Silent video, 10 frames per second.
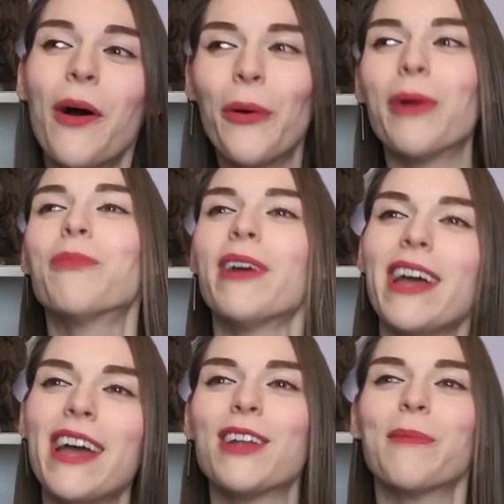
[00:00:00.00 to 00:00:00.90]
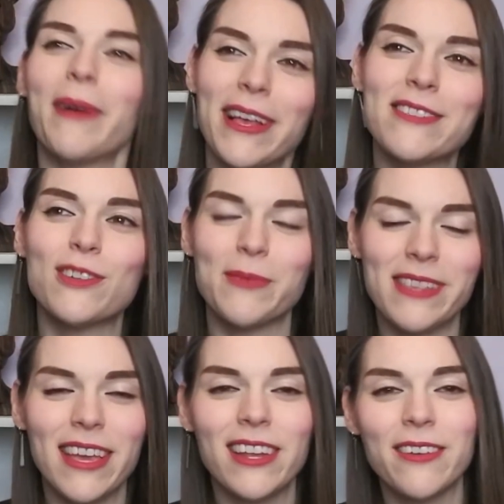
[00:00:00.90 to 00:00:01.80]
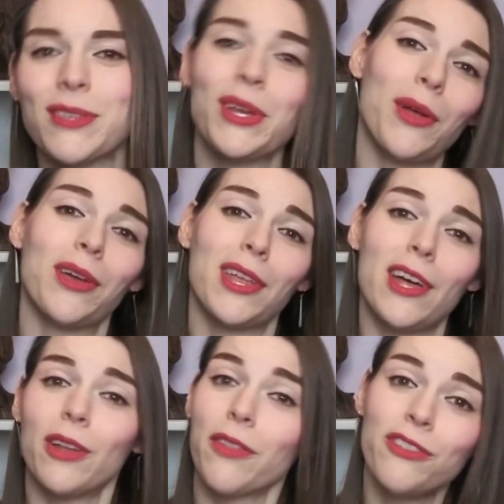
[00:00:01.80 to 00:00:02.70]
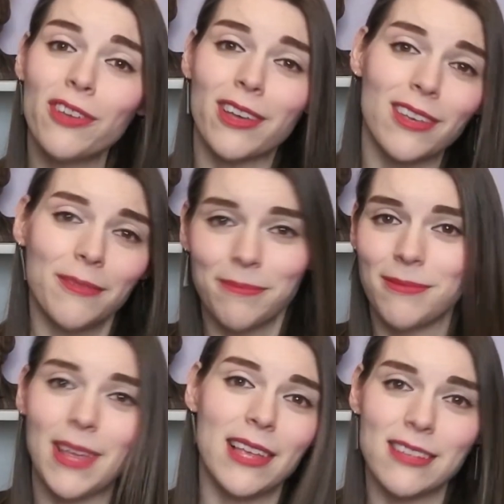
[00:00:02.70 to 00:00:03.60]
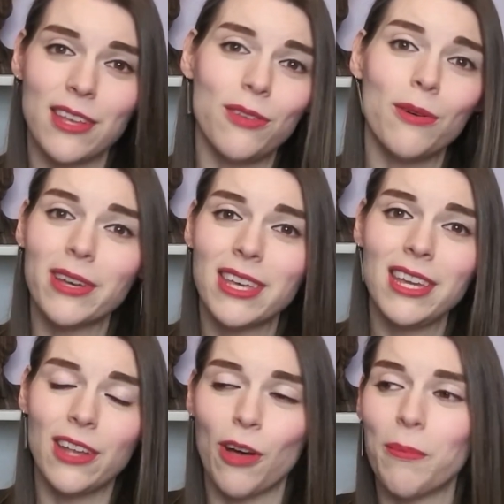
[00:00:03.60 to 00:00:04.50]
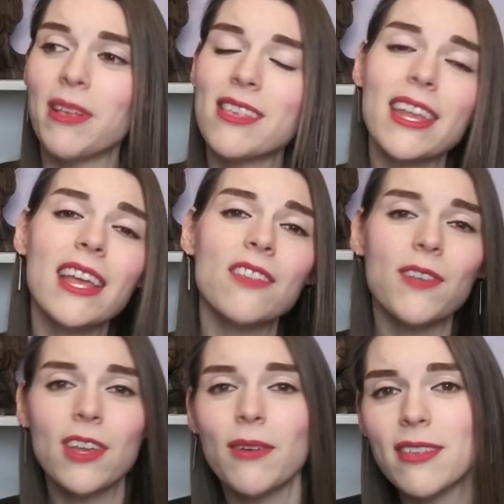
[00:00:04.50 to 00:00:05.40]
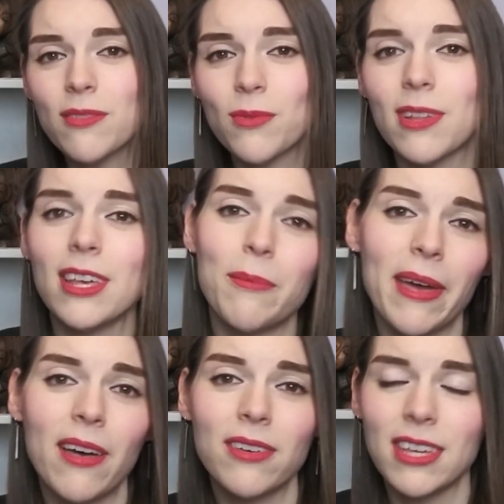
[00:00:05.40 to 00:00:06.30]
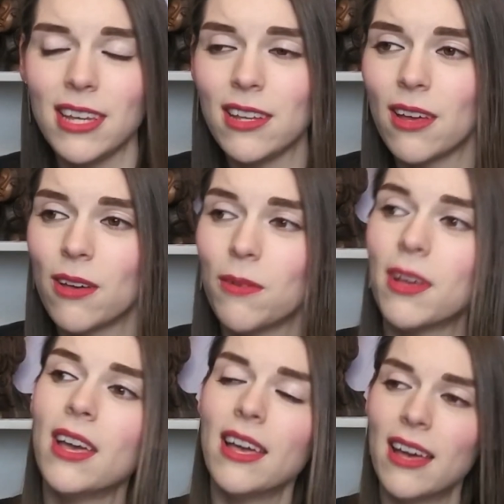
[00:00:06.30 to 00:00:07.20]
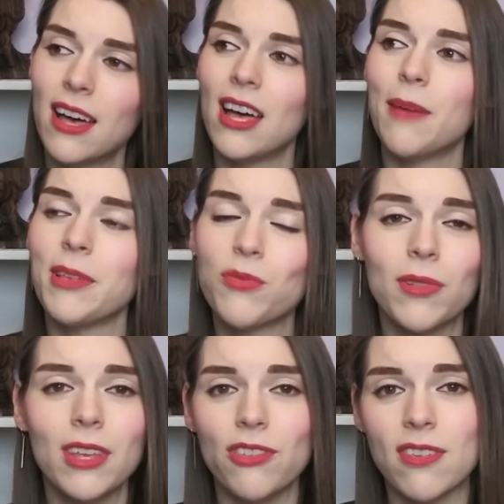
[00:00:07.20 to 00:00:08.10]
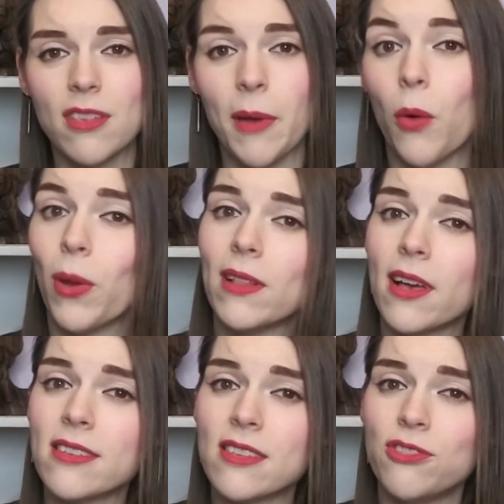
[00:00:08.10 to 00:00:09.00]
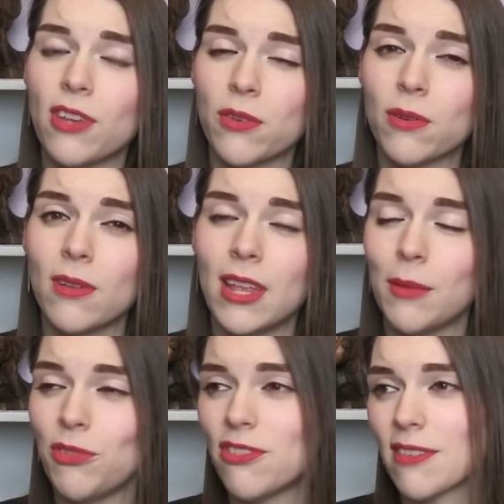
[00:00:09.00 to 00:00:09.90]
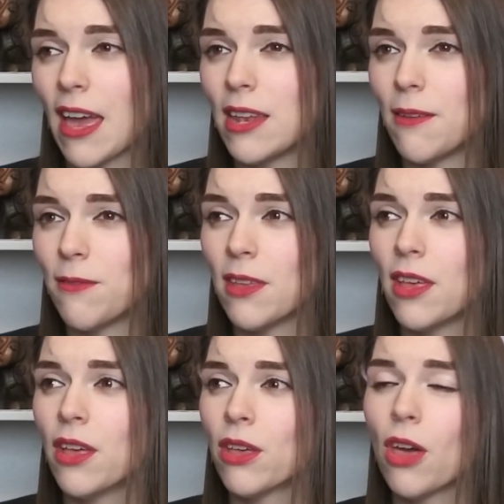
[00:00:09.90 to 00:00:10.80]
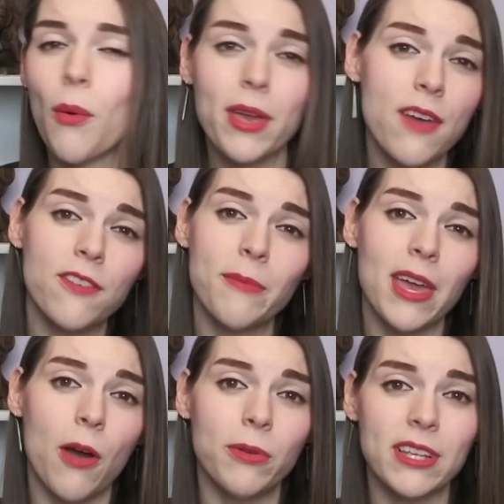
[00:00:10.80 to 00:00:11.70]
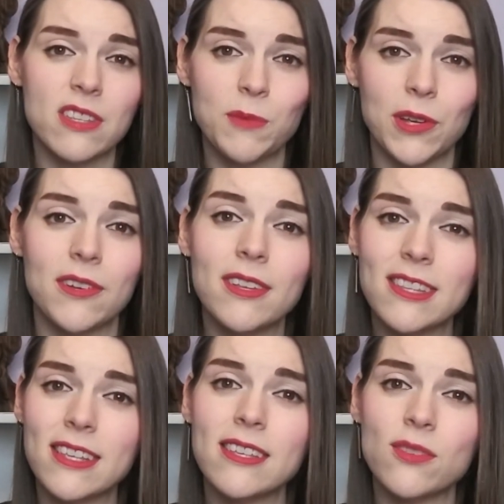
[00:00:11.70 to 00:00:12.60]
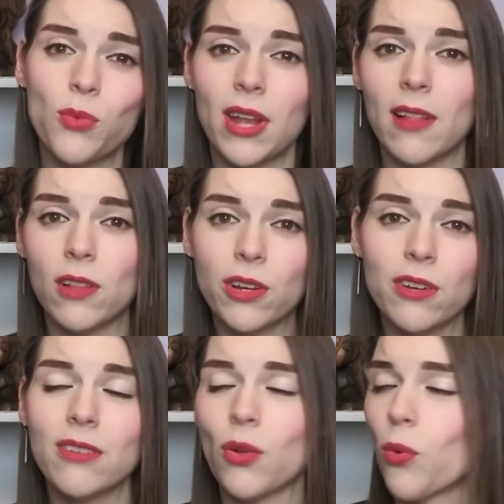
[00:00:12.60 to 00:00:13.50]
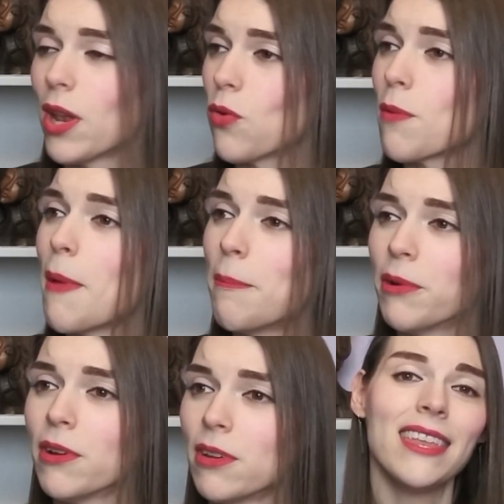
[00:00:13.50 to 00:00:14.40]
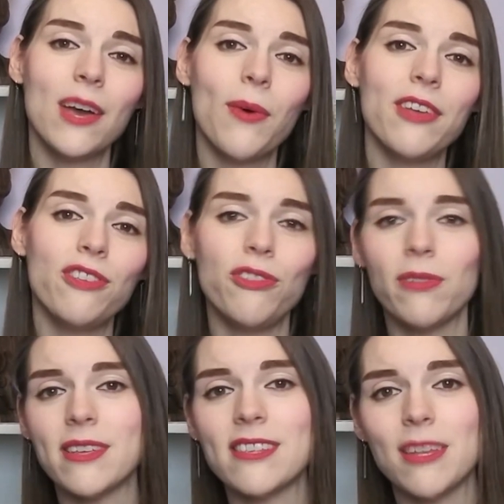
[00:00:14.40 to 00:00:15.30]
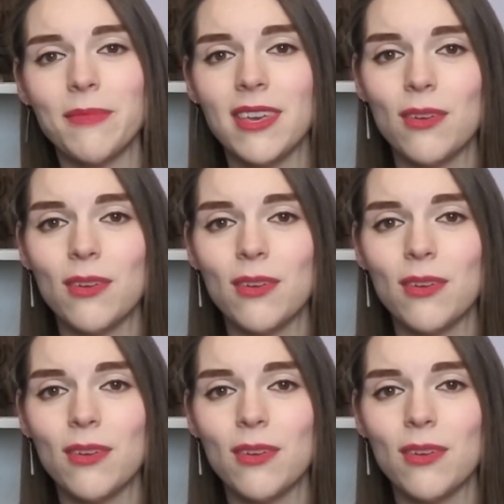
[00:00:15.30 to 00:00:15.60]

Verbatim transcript: or bread or pasta or potatoes. You know, I cut out all the junk as I do on keto. But today's video isn't really about keto. Um, it's really just about weight loss in general, and I'm just kind of going off of my own experiences and what I learned and what I remembered. Now, why should you listen to me?